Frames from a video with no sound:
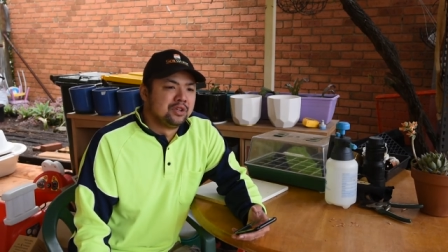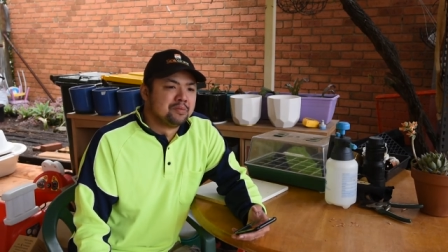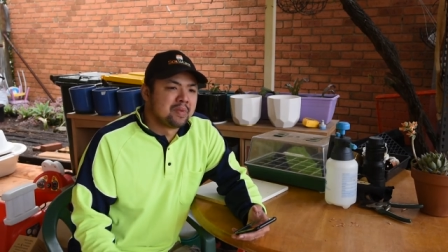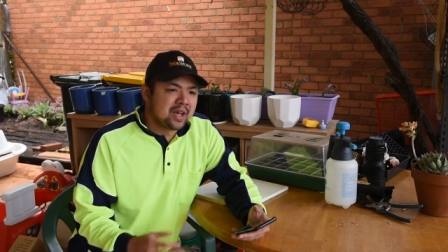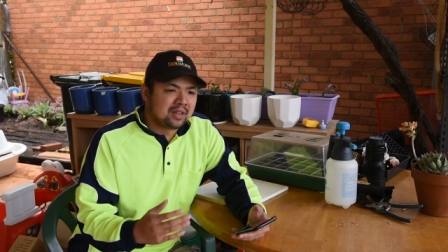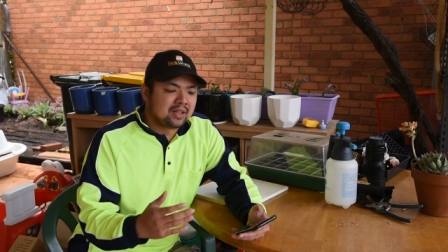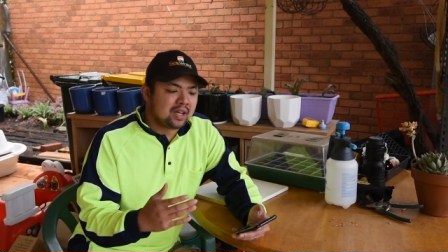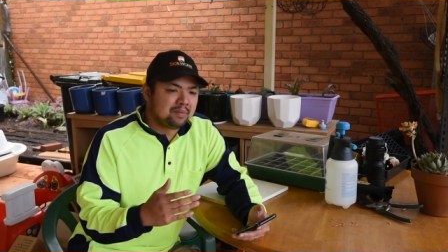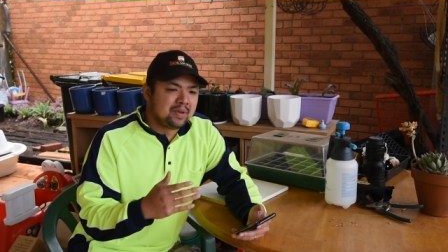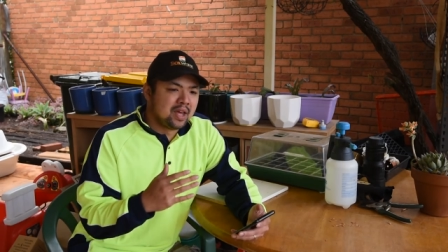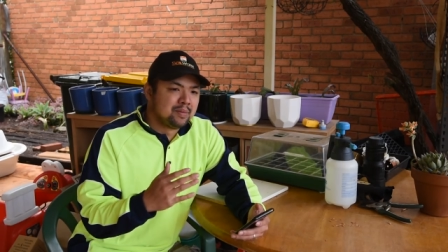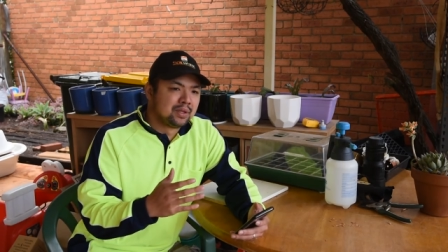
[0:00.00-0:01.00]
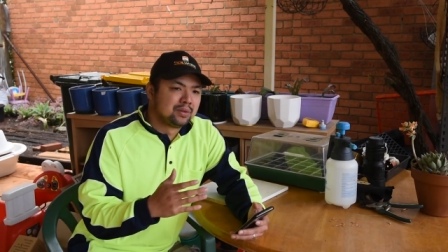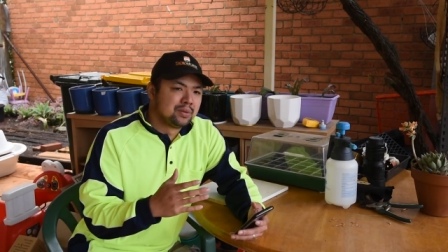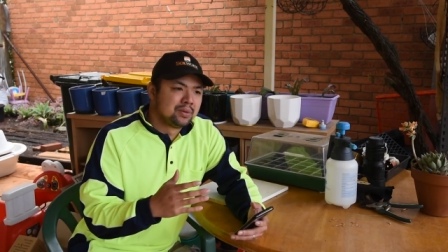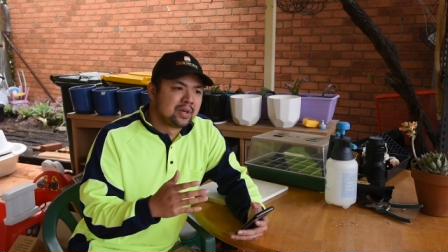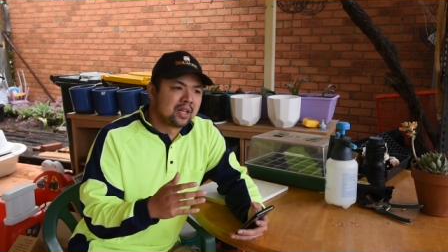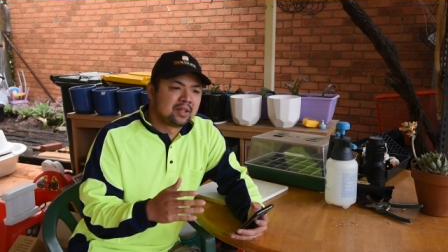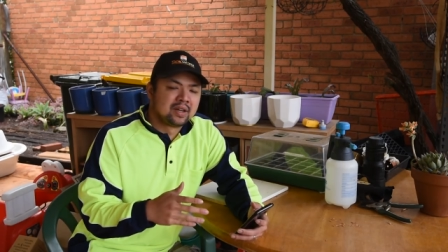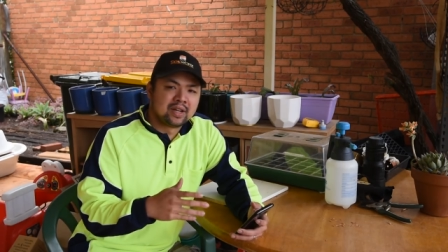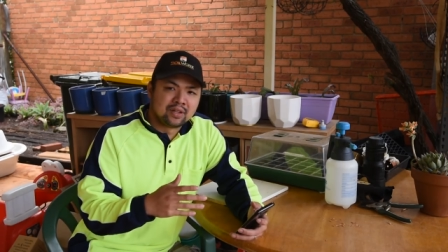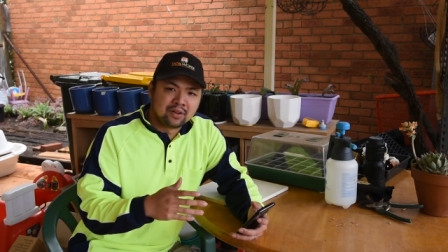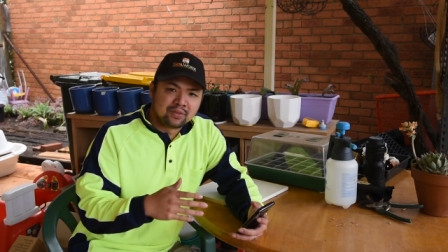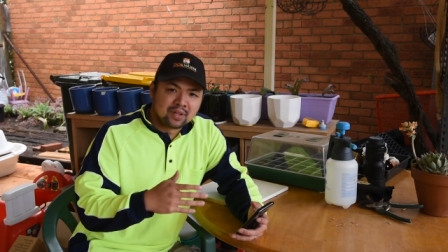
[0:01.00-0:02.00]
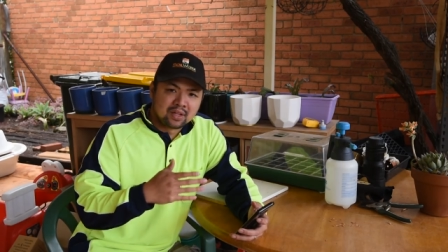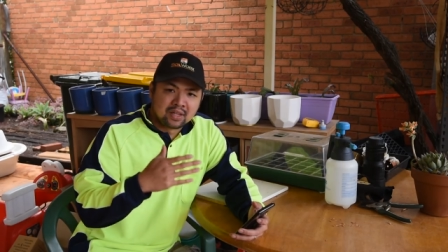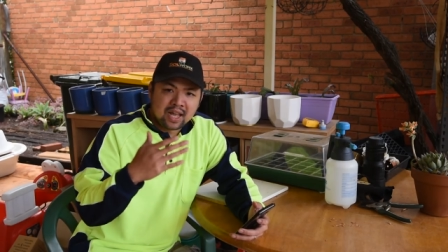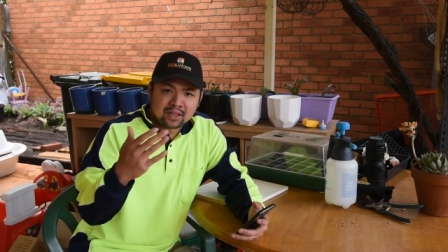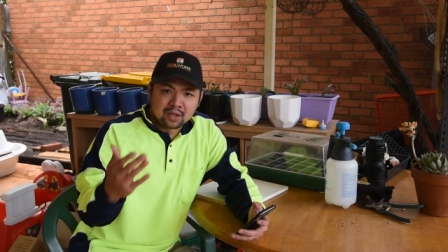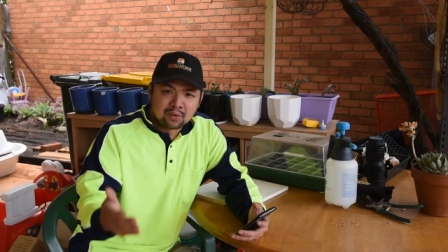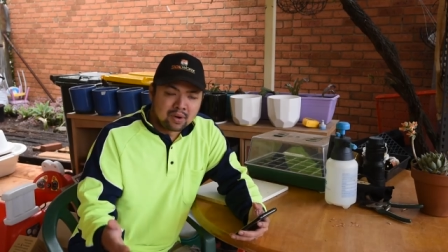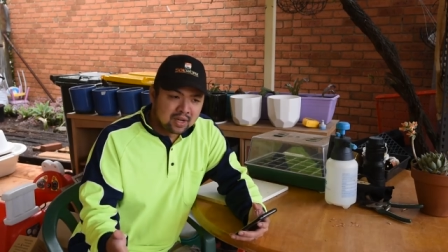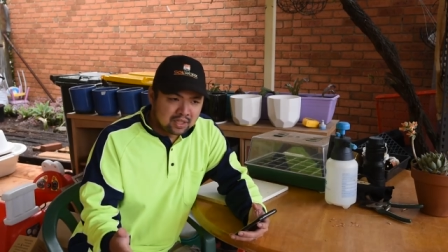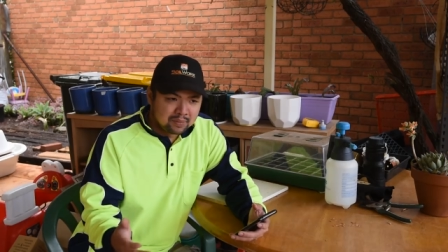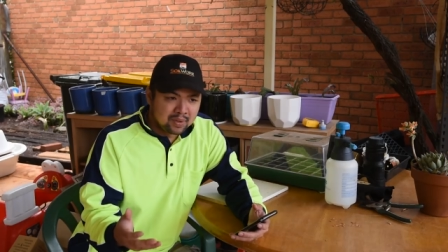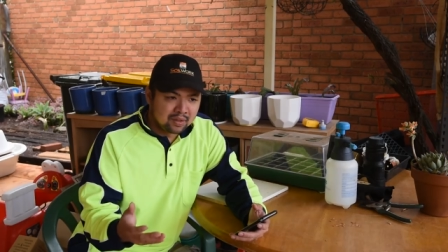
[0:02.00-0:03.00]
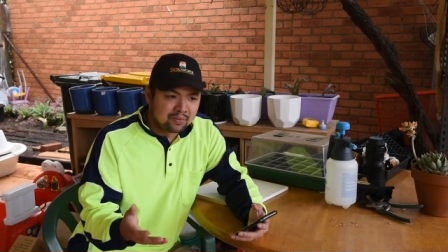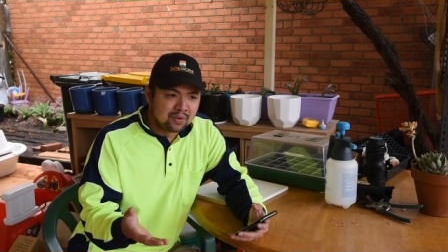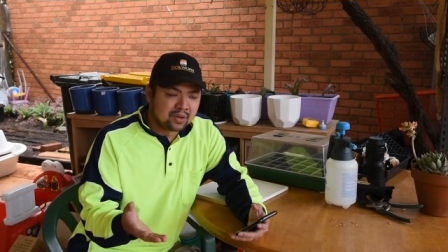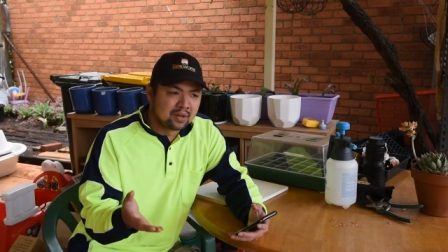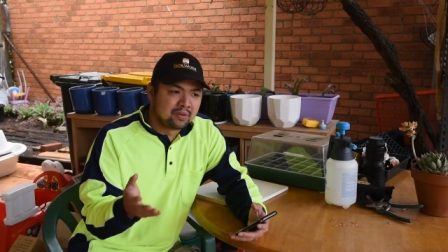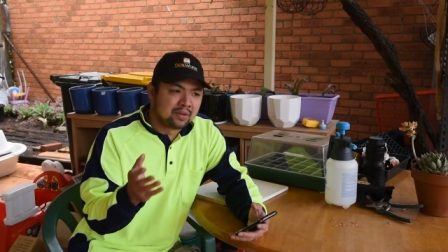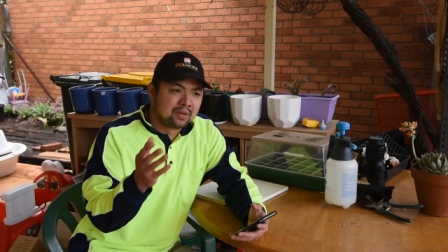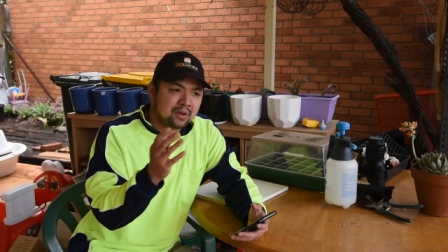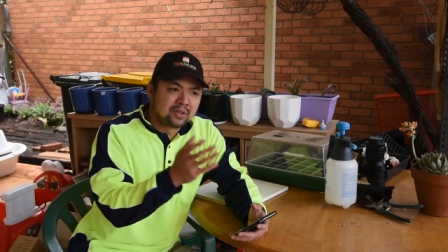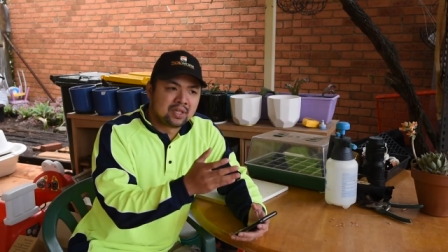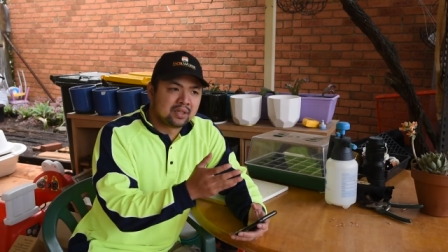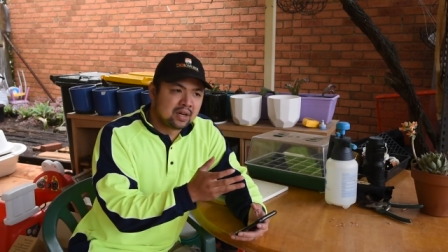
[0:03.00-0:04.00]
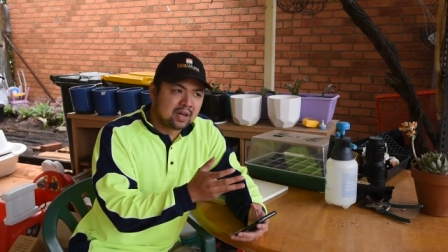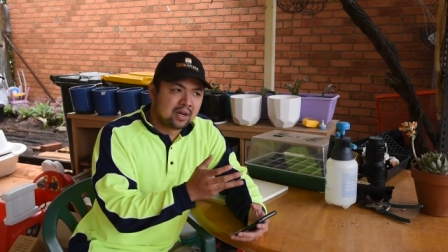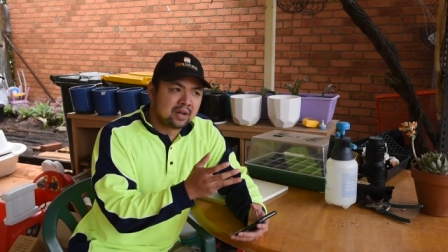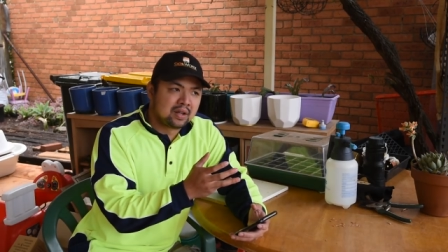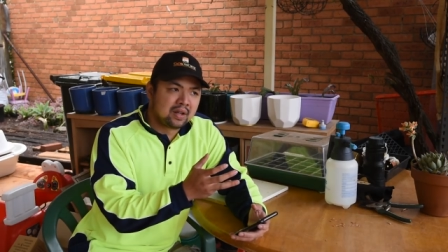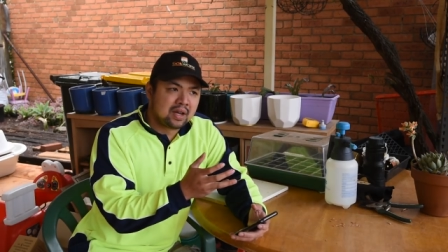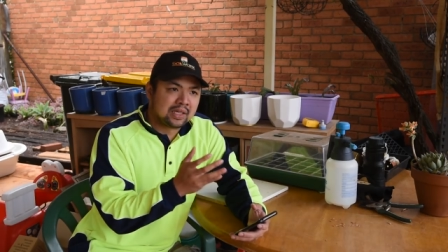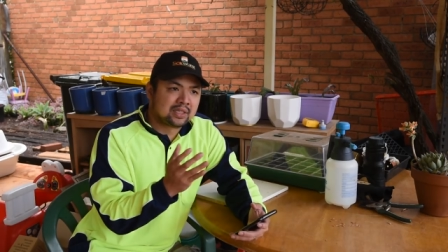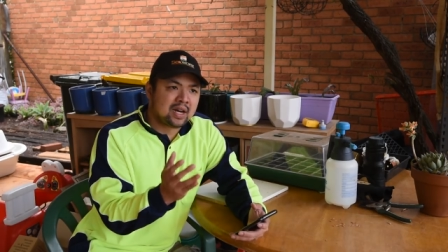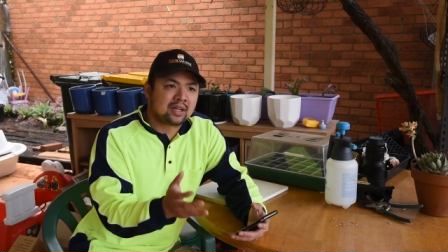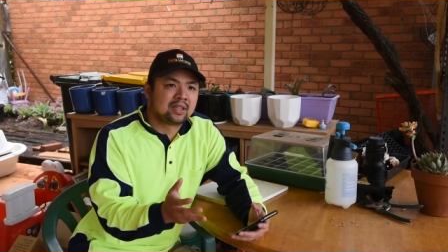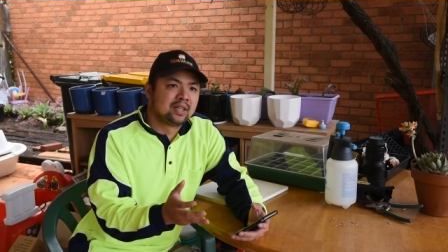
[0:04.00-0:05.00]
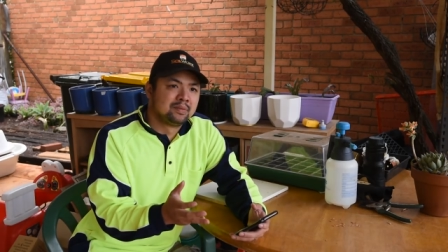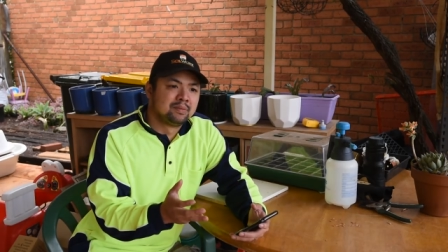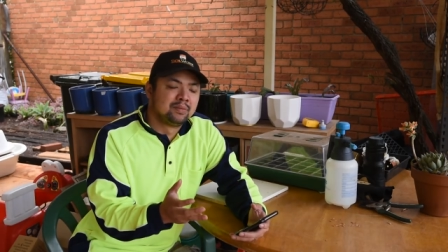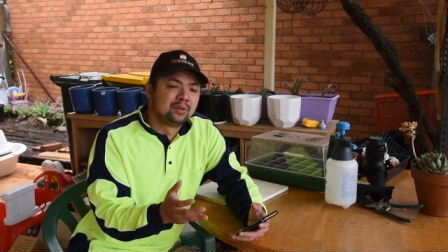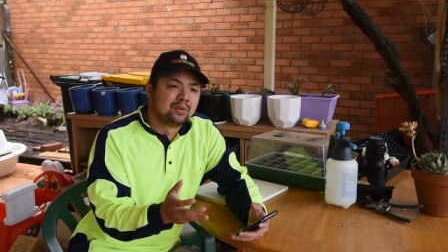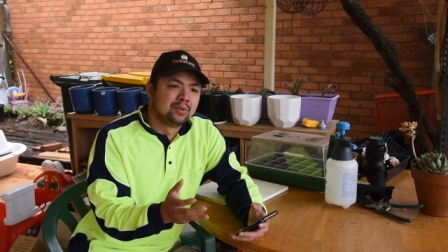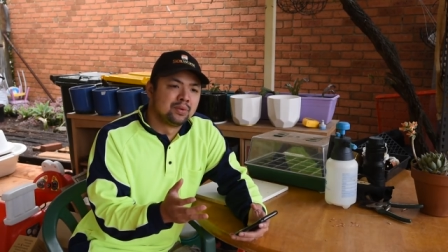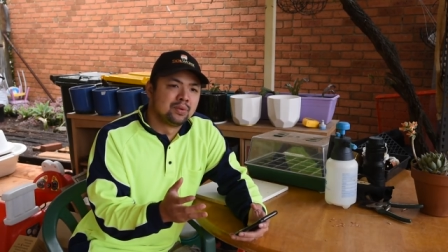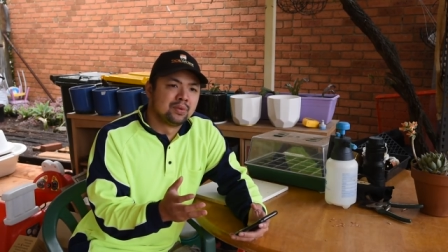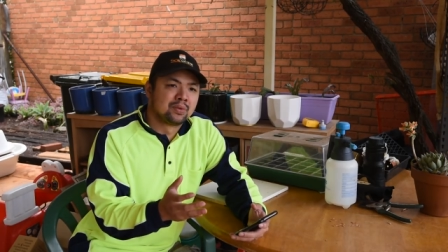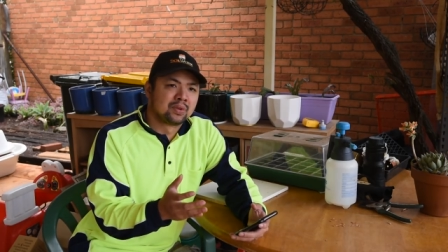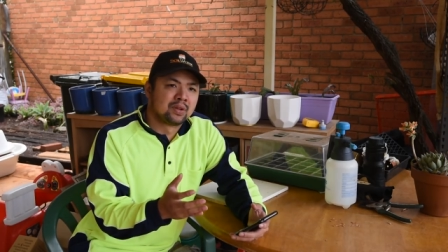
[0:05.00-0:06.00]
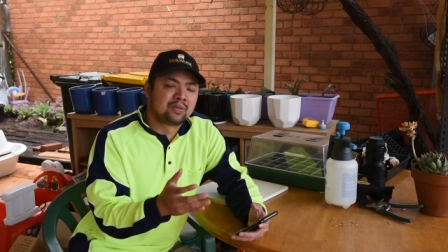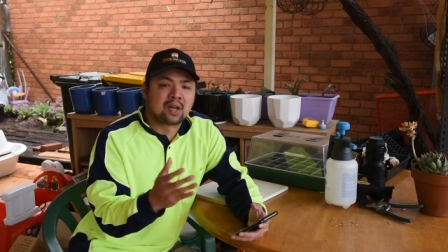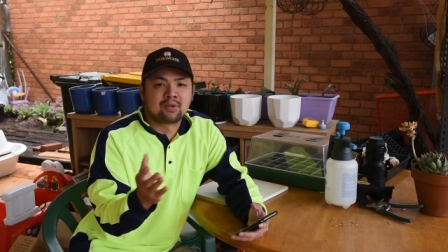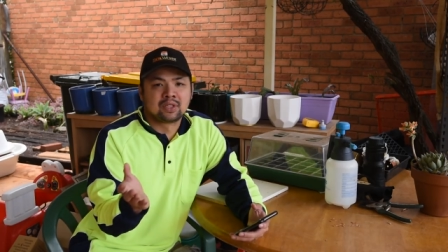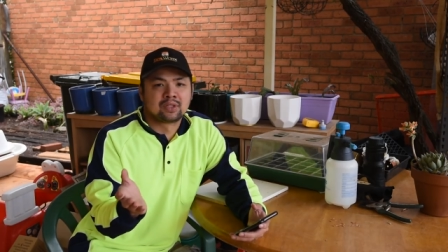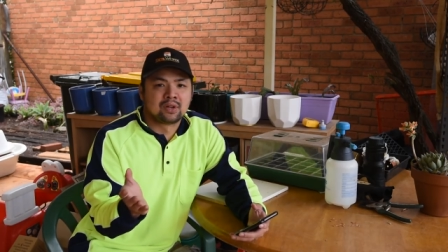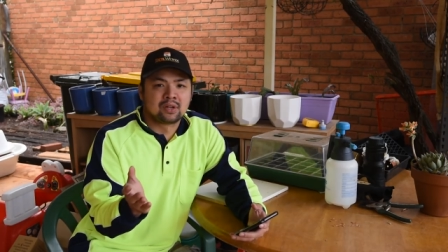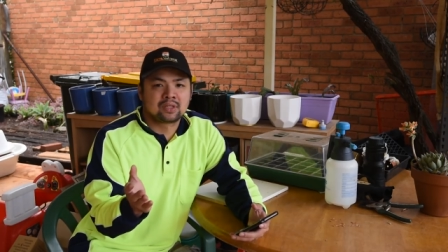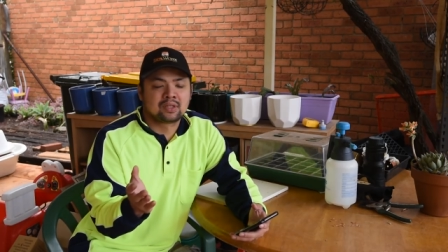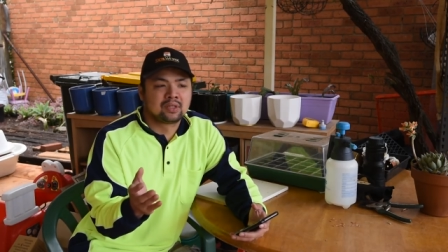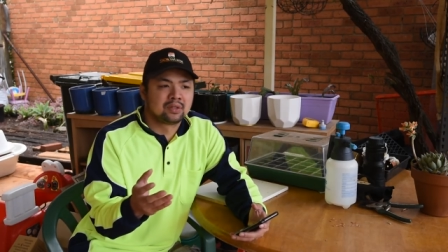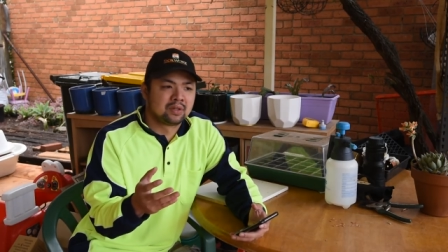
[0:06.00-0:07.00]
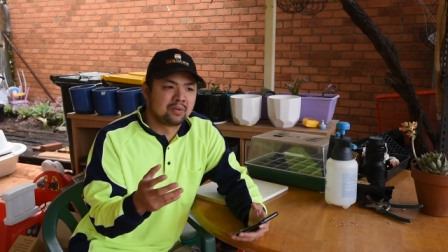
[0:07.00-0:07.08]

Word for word: you might not be able to get rid of the latter ones, but for the, those that are attracted to the flower stalks,